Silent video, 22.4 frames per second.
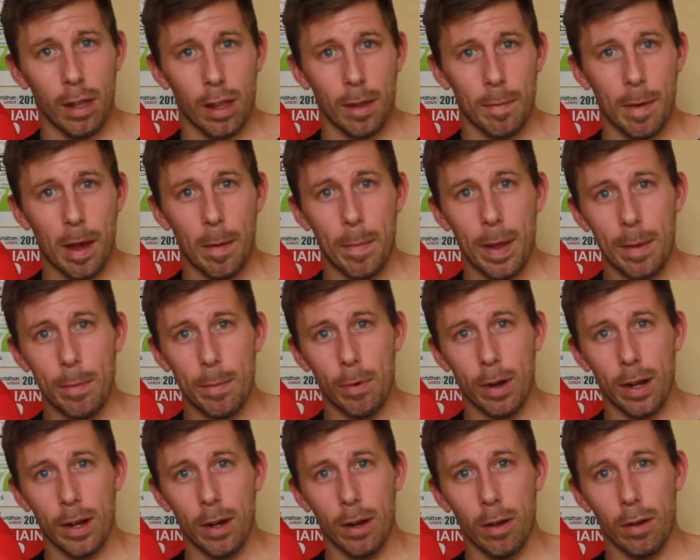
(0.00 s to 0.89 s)
The amount of people
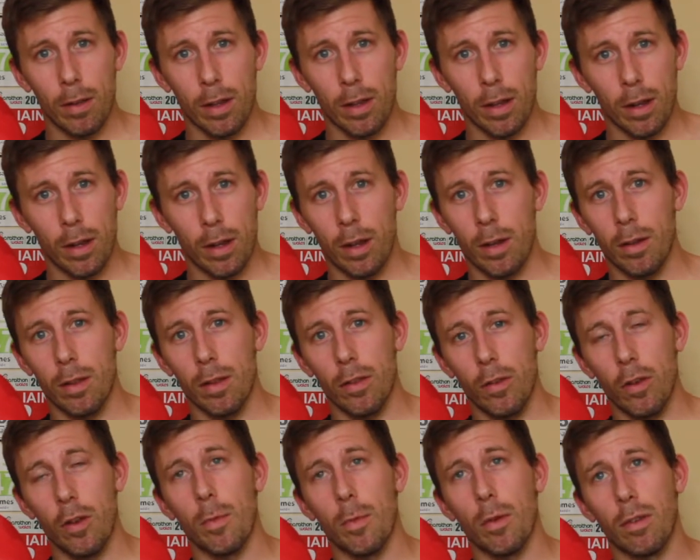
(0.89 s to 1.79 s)
I know that go the
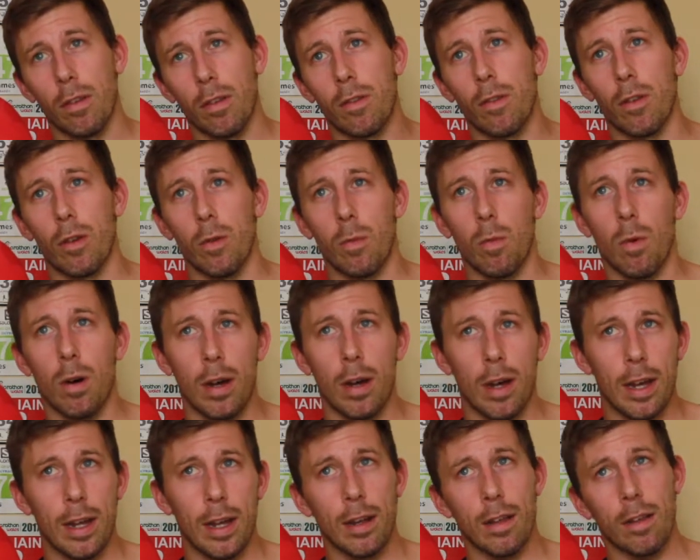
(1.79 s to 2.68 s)
two boxes too
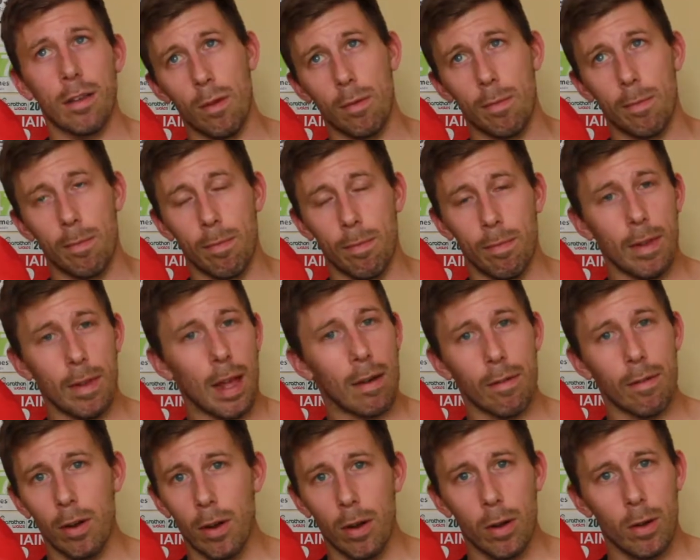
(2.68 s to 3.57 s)
wide, it's
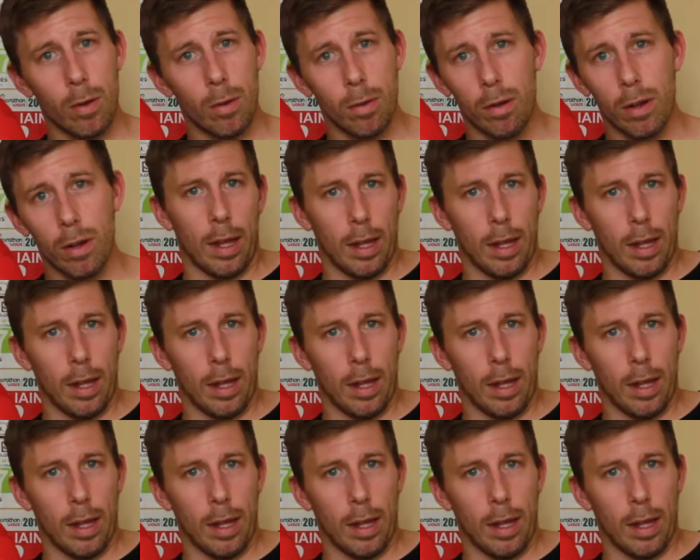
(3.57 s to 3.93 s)
narrow,